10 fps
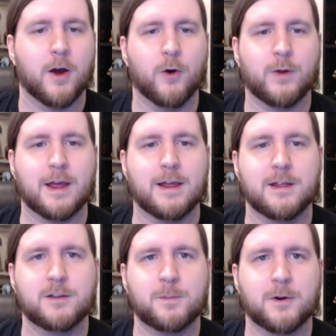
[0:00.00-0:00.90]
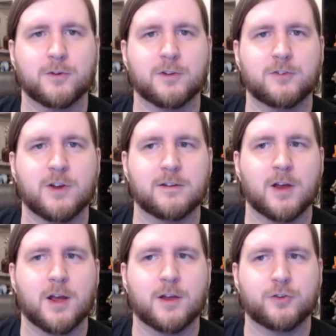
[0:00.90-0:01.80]
okay, his power is unchanged,
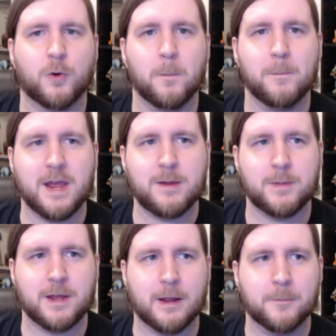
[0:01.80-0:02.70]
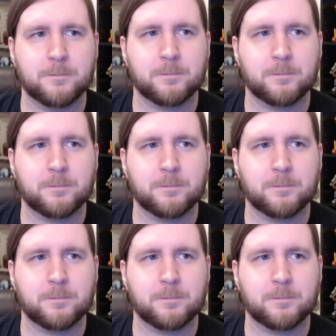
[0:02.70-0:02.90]
so maybe